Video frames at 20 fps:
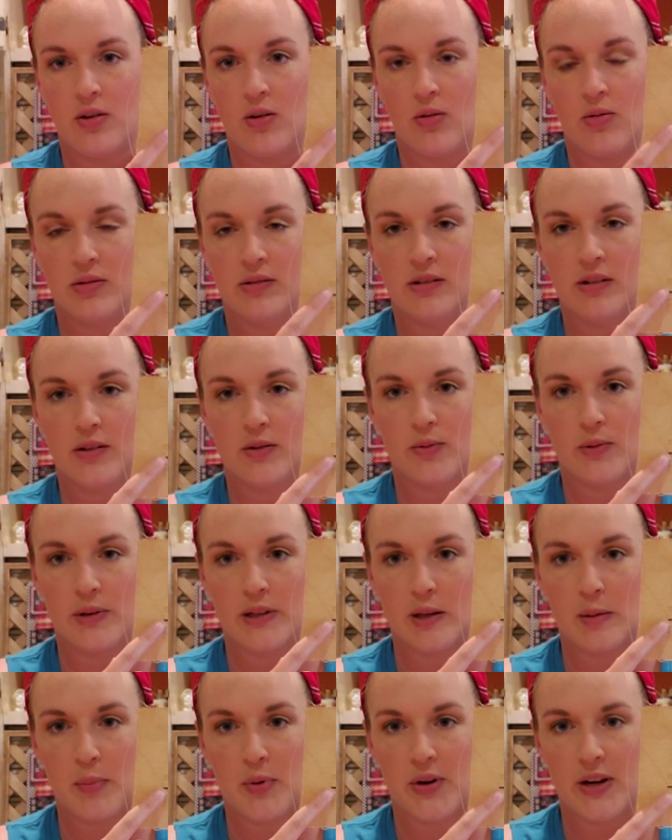gold look
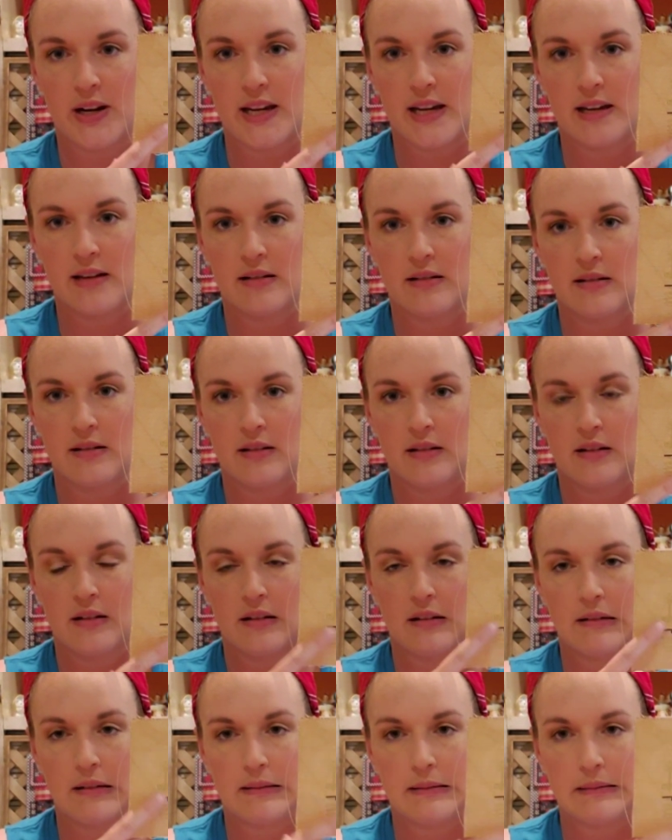really pretty.
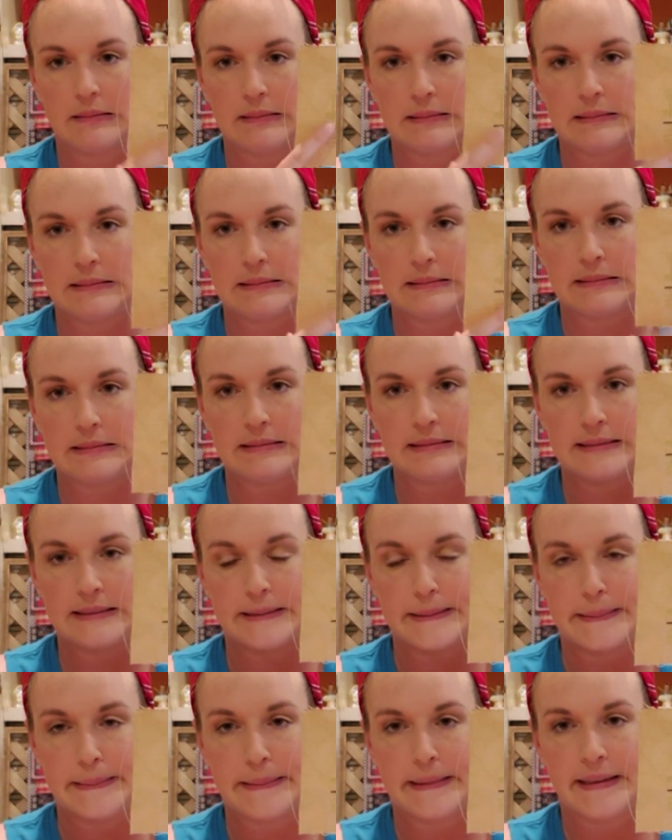
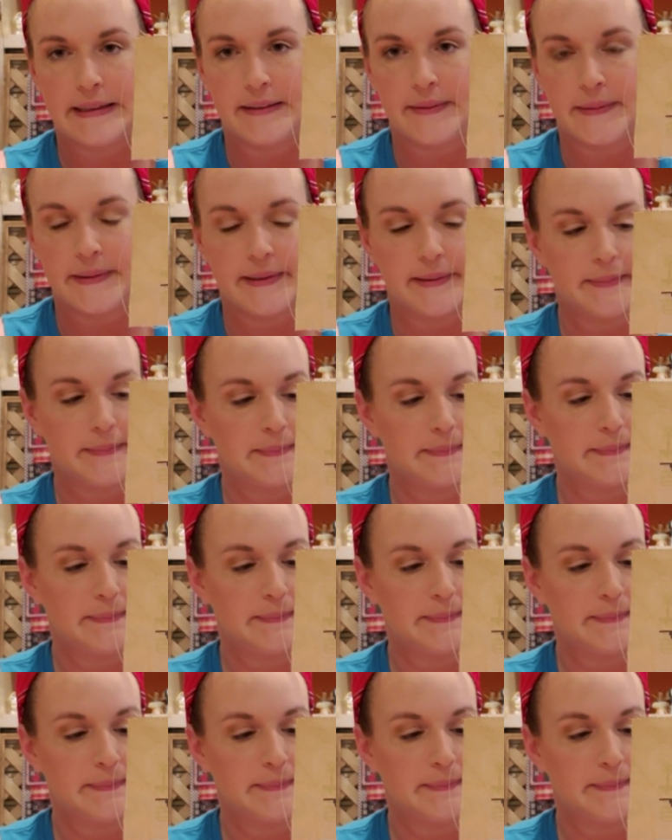So I don't know.